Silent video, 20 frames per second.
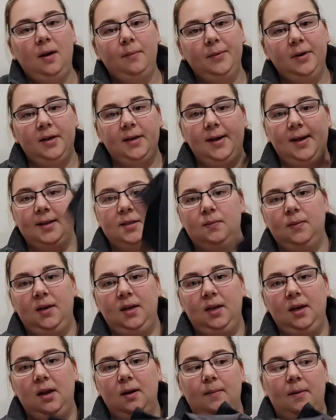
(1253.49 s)
I'm gonna guess we
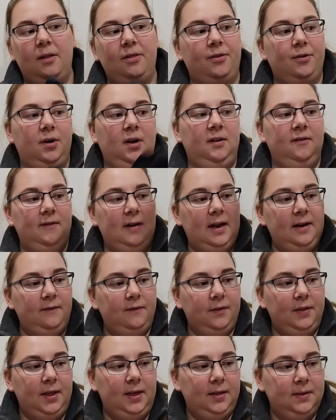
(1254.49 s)
can get about 35
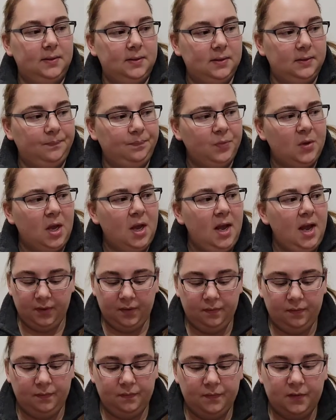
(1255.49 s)
for these. And
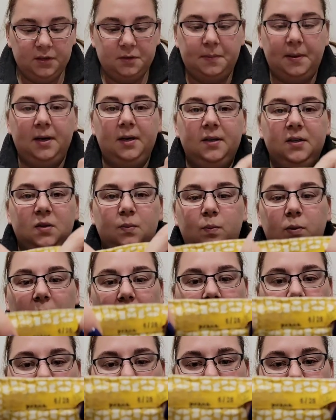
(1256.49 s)
then this pair is
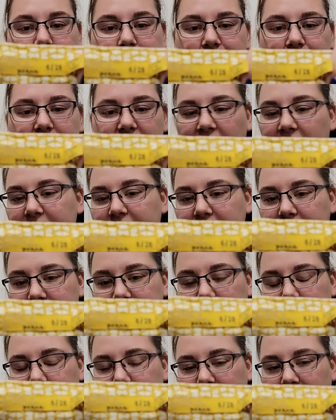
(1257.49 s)
Prana. I need to
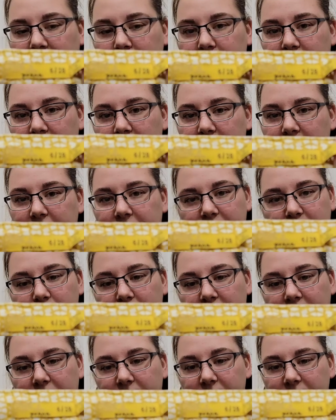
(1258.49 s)
stop picking up Prana because
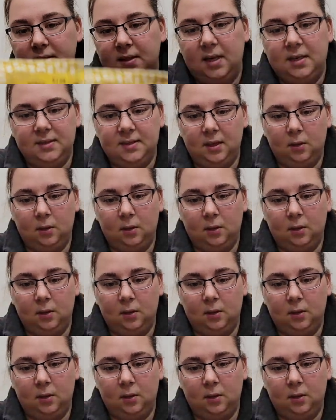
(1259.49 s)
Prana does not